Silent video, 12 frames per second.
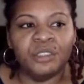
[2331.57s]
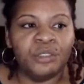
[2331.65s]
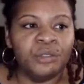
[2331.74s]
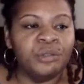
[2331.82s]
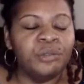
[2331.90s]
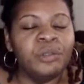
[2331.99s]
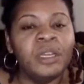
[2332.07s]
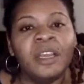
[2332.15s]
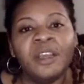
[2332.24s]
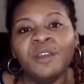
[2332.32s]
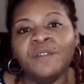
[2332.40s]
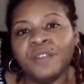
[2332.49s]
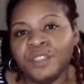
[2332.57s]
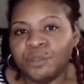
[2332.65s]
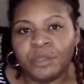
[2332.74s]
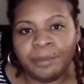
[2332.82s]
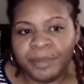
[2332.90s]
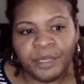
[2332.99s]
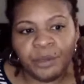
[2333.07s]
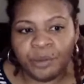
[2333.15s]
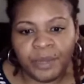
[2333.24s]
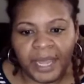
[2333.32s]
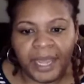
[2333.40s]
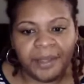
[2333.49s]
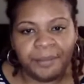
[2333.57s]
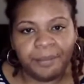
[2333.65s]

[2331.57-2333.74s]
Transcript: do for you to be okay.